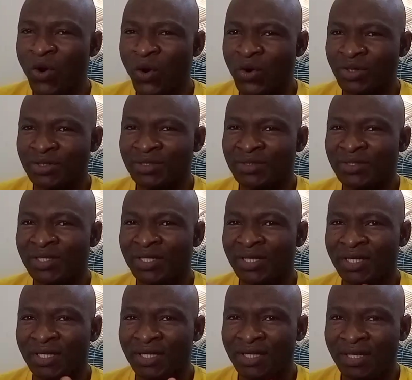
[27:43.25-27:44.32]
on
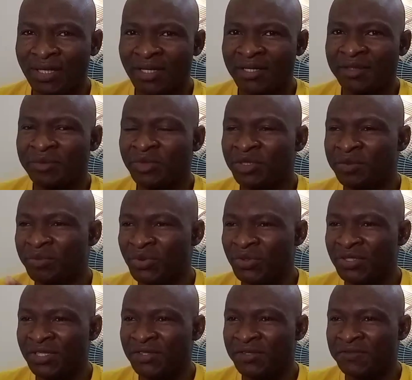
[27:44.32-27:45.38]
in the
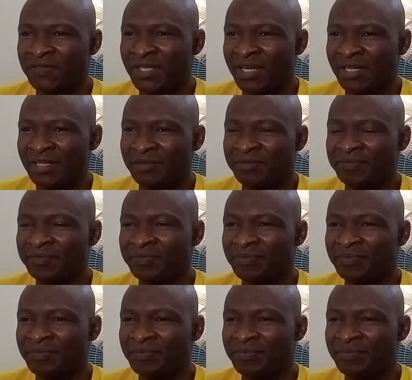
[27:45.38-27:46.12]
process of time.